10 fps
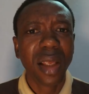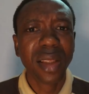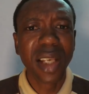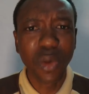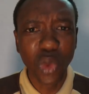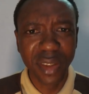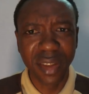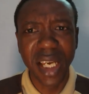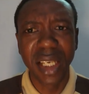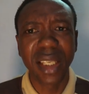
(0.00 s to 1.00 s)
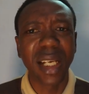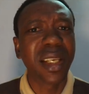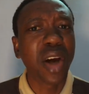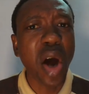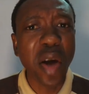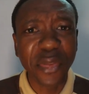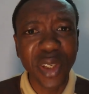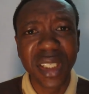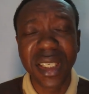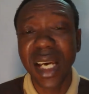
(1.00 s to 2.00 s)
they will think that they are
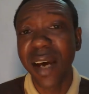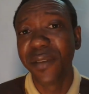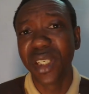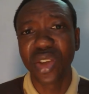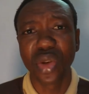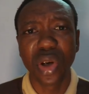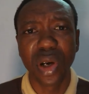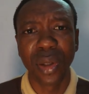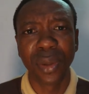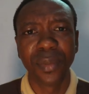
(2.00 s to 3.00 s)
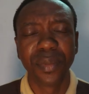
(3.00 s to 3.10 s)
offering service to God.